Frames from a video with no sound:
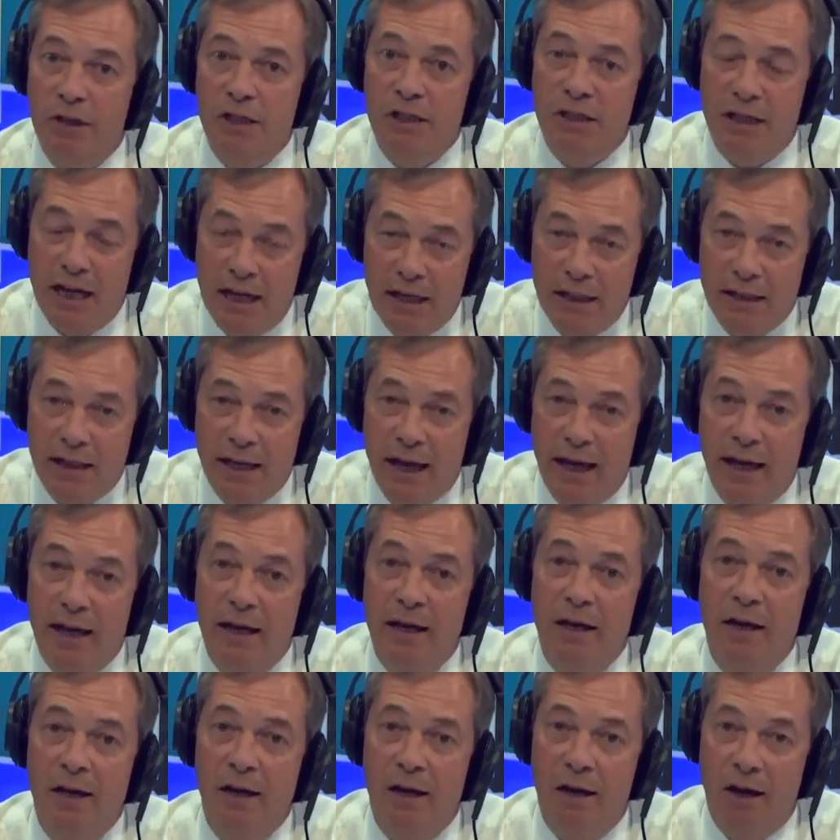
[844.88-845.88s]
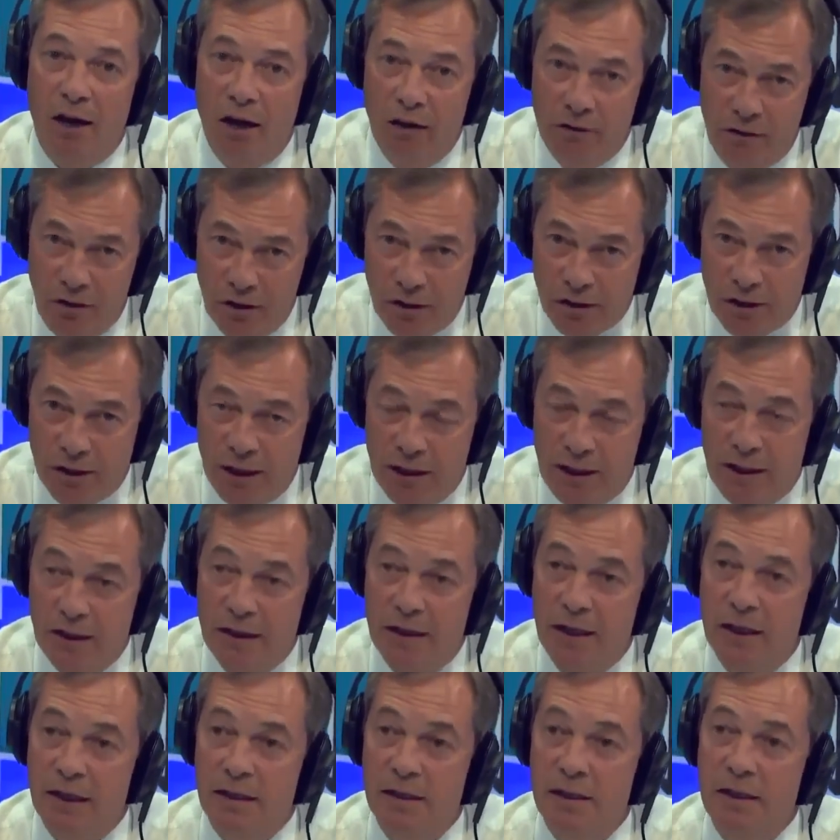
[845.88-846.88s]
ceasing of
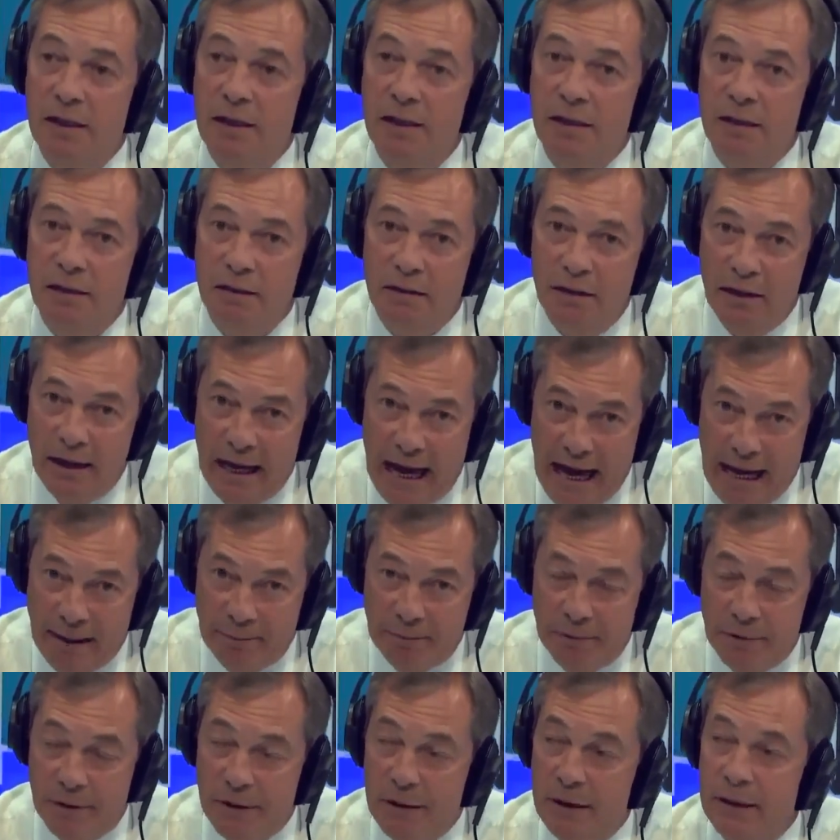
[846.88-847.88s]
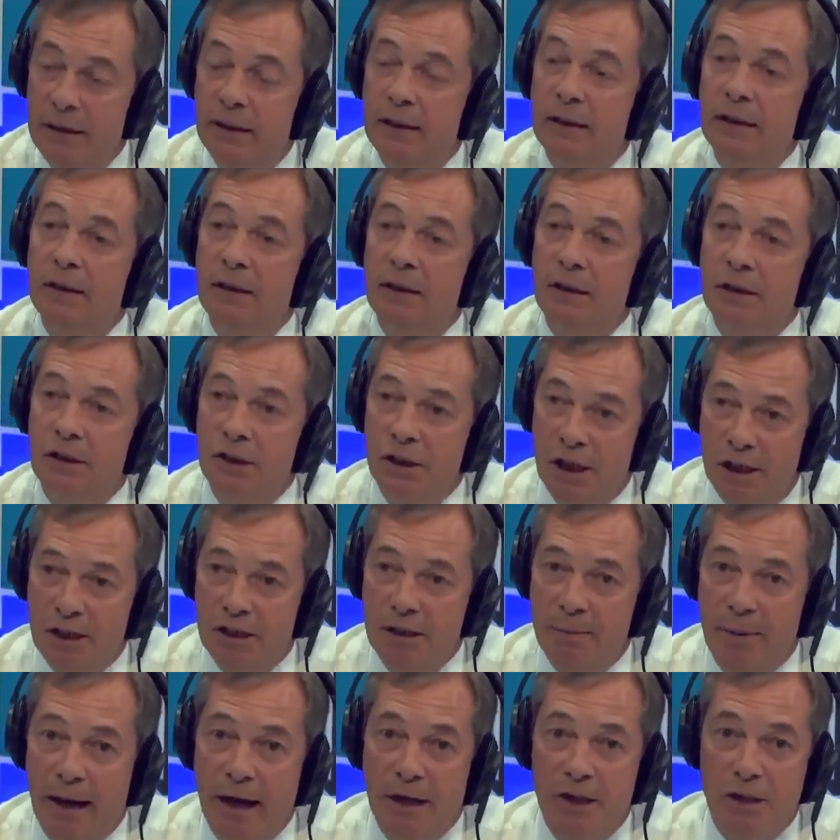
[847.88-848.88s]
hostilities that happened just
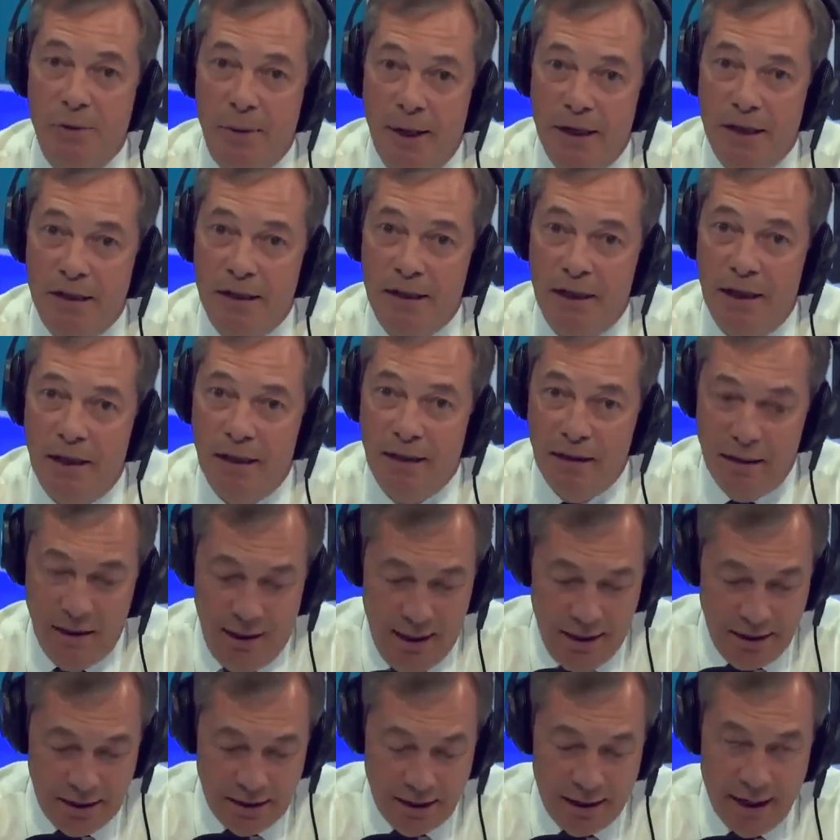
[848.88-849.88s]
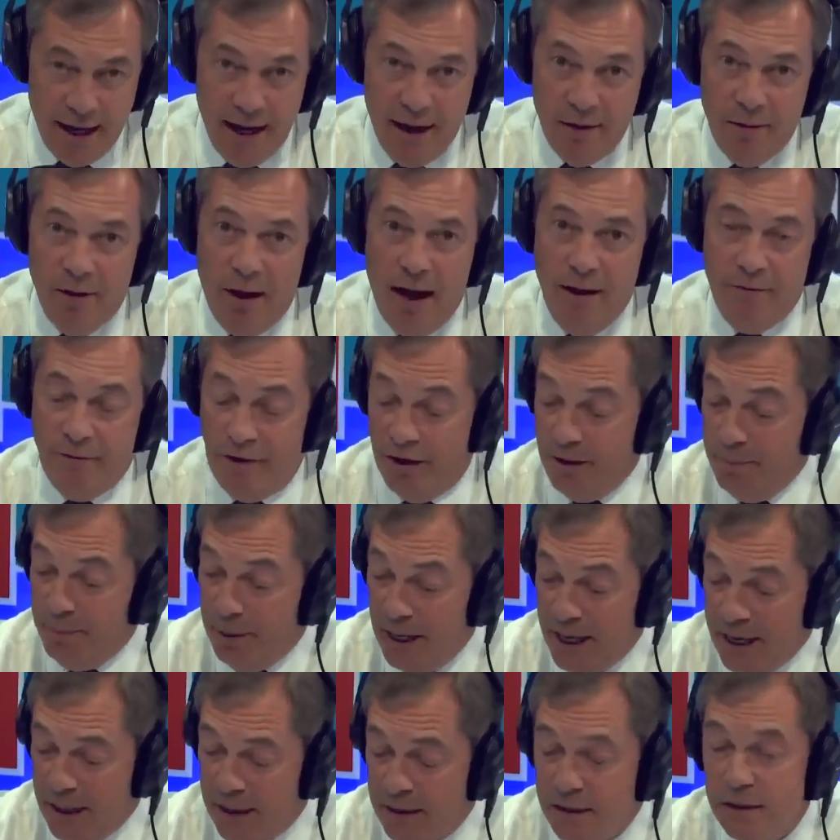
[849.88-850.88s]
about 20 years ago. I'm very
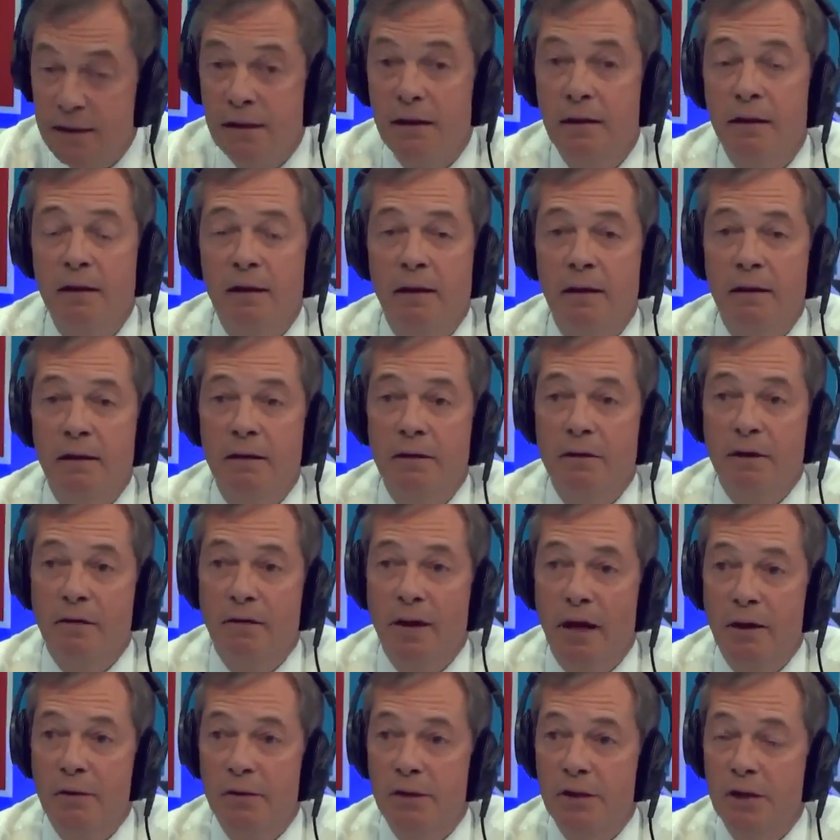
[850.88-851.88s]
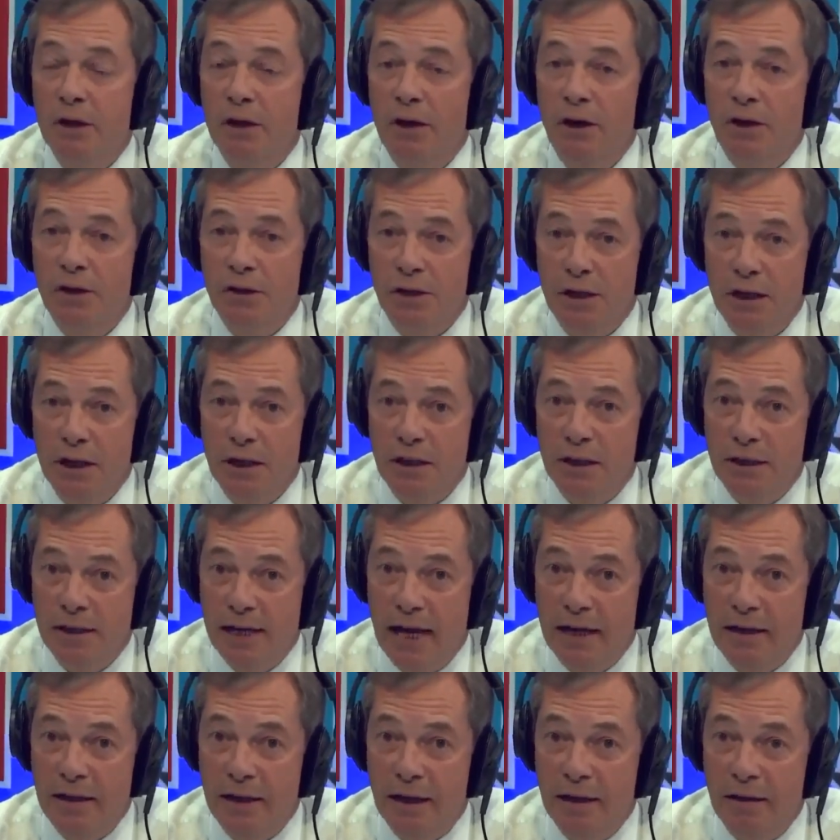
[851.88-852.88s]
pleased that those hostilities
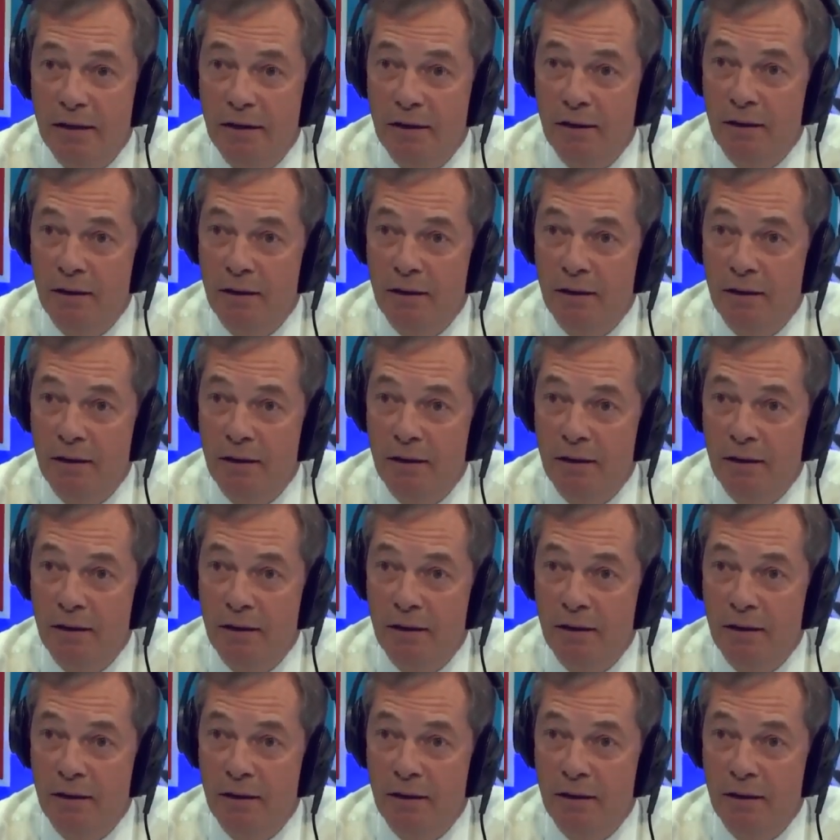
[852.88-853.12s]
ended,